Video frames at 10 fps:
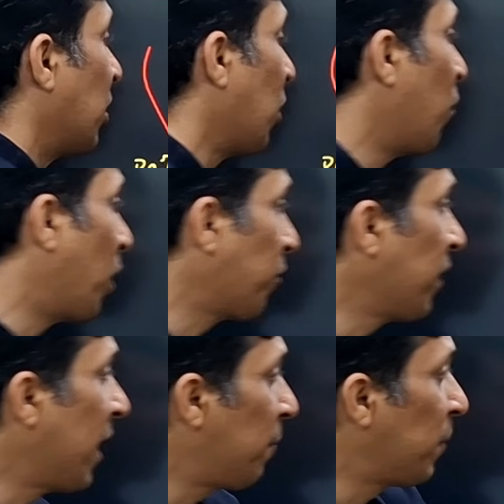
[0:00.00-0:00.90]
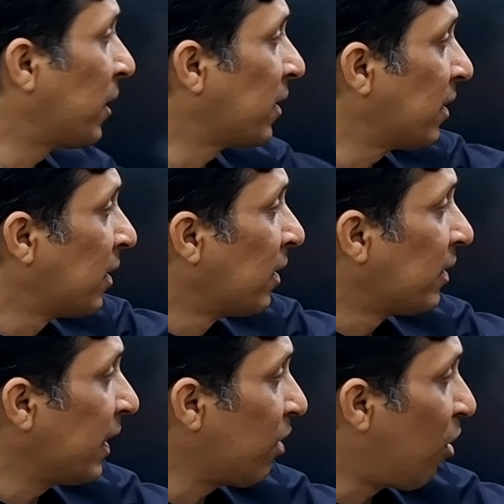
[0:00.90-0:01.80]
Now, what will happen?
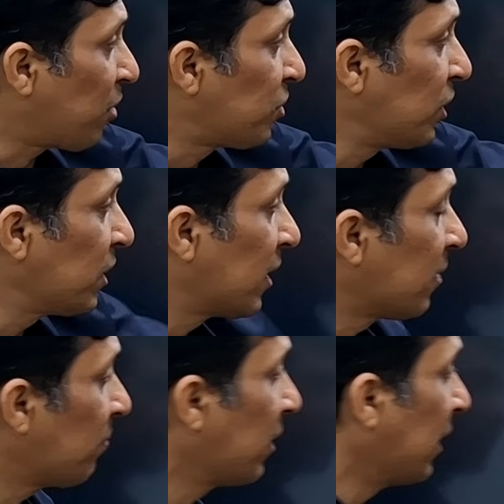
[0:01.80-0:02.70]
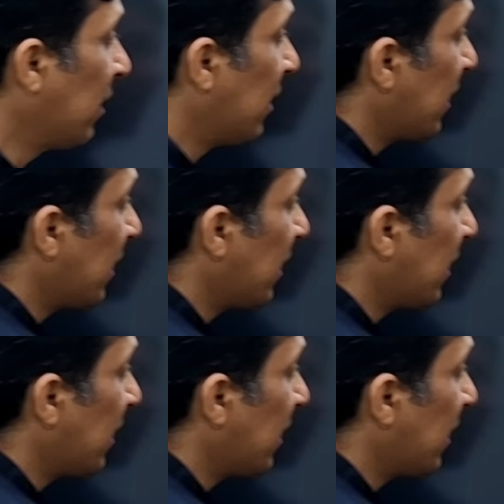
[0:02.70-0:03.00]
The oxygen in